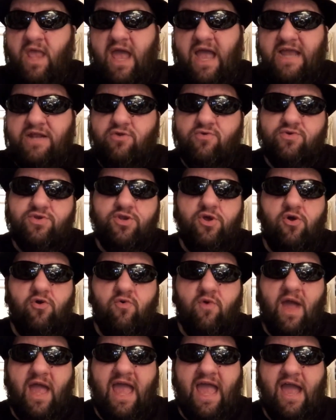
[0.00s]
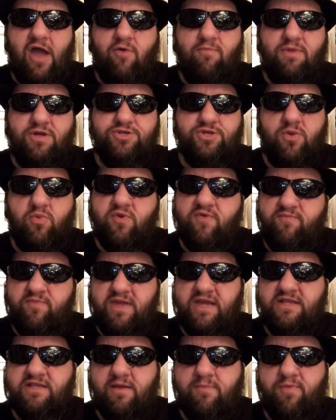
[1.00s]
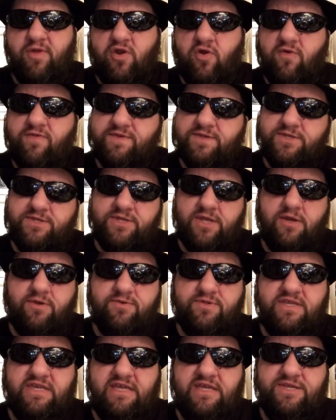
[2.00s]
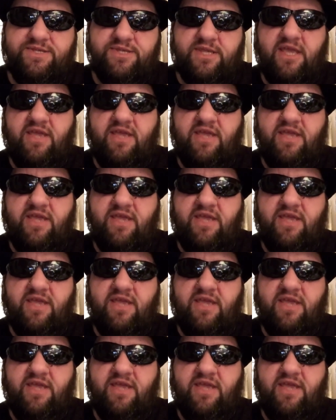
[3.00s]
I don't know how much I would have picked up on all the subtleties